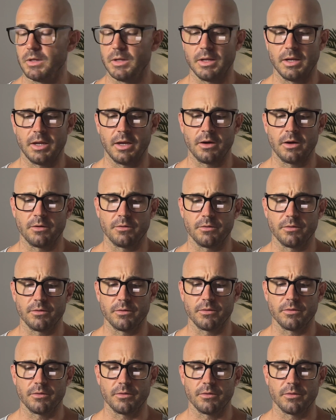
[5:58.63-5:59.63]
Now,
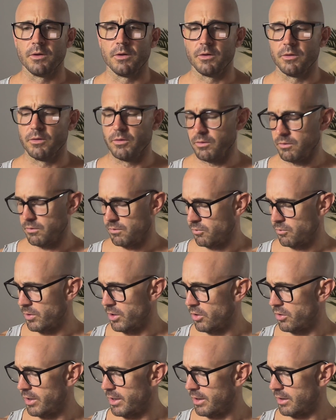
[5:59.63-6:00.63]
when
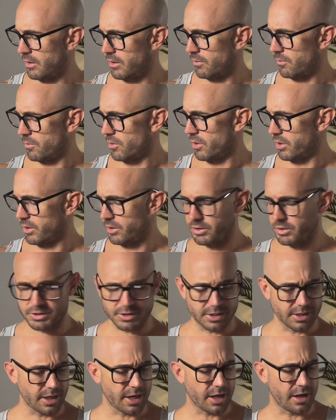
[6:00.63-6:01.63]
I used
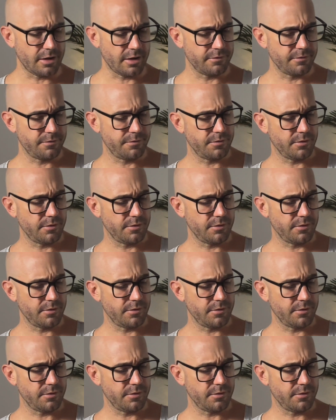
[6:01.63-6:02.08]
to have